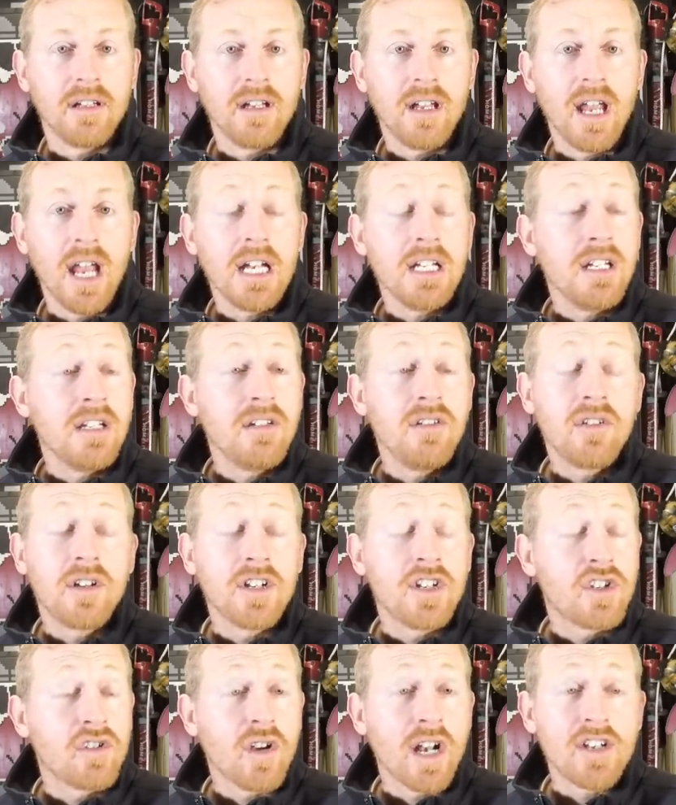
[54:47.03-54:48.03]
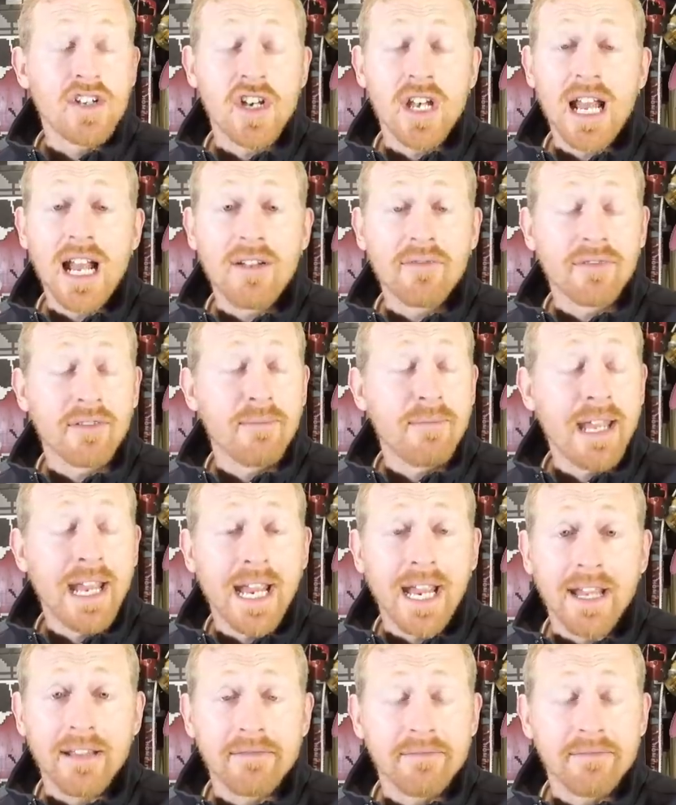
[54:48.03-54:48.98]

And then you could stretch it out from there.